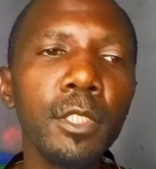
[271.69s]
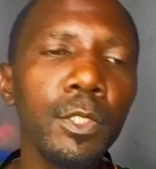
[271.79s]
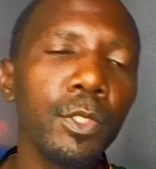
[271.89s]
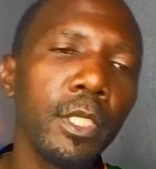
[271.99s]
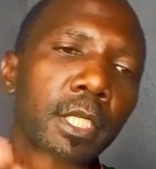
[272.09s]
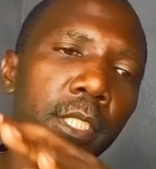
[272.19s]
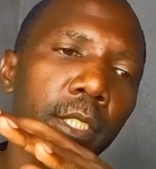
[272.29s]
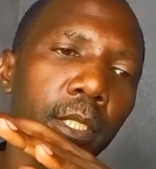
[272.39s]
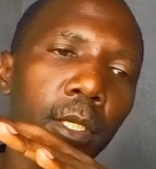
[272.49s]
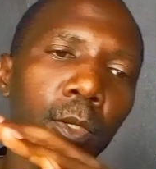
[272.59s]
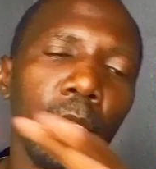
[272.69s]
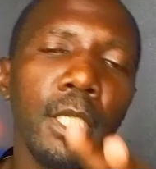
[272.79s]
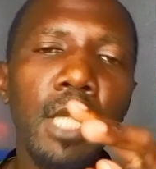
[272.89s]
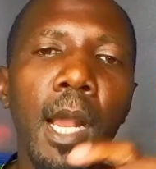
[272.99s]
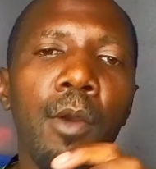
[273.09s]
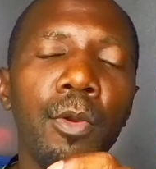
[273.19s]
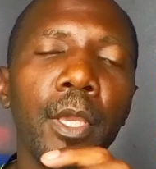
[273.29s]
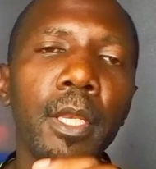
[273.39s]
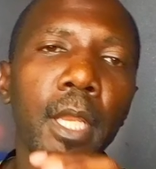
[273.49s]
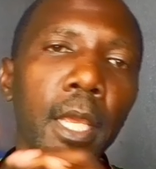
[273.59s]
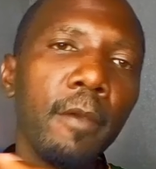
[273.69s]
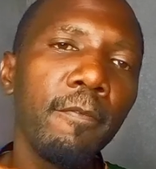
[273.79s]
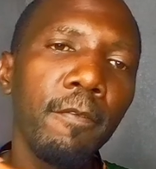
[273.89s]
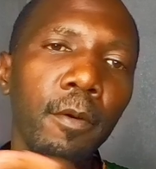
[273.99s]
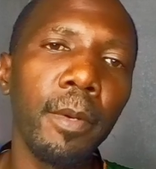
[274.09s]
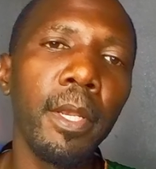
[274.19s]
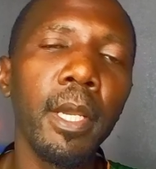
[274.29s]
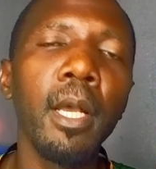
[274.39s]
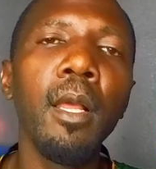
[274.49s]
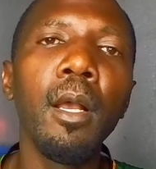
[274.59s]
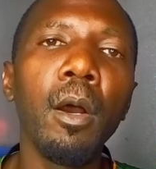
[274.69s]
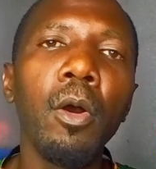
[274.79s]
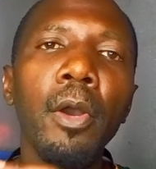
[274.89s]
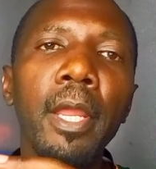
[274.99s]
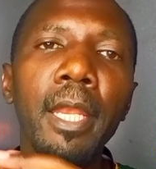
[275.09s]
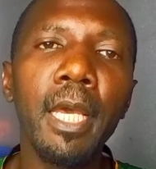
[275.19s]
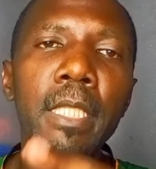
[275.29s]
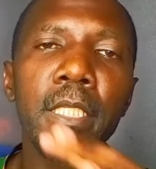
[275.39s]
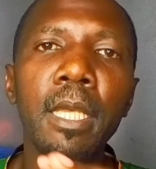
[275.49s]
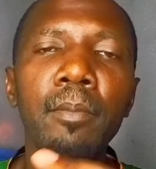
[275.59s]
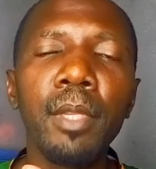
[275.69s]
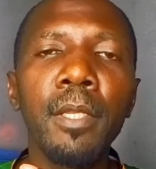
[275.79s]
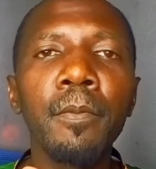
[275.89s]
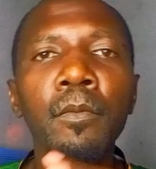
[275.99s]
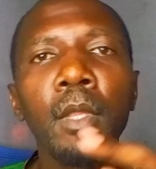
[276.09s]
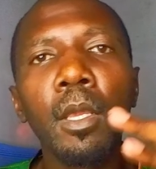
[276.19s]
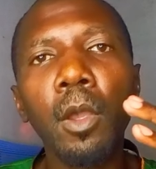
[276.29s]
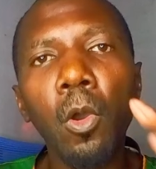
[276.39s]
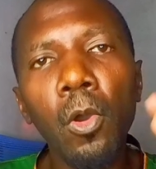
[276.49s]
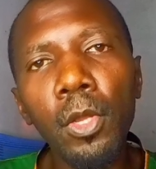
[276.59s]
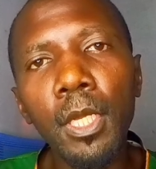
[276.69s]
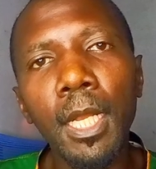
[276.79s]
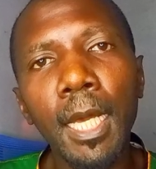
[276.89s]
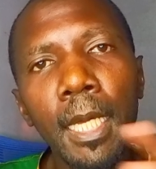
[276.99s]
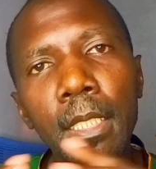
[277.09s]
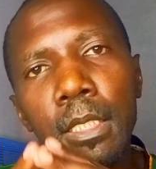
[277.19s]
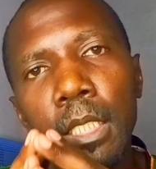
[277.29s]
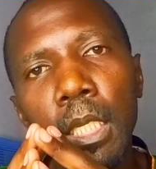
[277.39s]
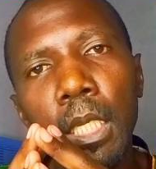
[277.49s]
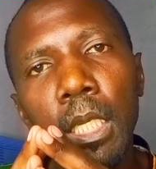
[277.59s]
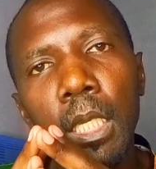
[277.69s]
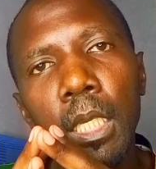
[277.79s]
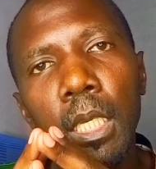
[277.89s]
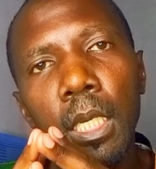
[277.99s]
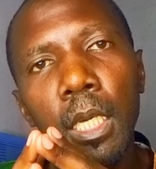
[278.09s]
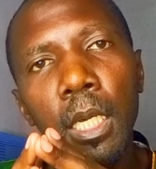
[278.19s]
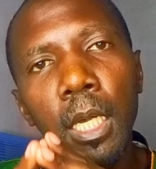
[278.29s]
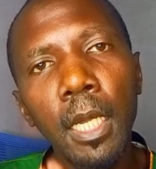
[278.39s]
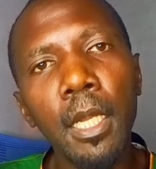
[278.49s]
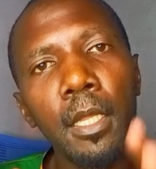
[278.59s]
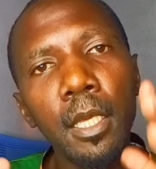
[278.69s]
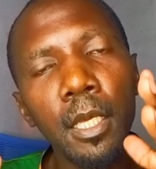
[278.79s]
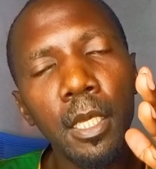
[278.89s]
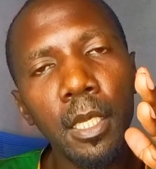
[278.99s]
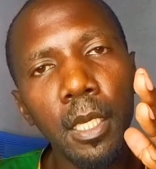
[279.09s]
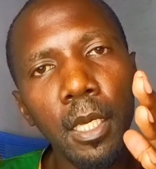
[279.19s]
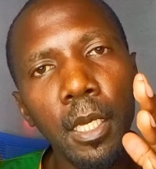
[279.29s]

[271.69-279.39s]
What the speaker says: So let us look at how can a foreigner or a non-Zambian own land under the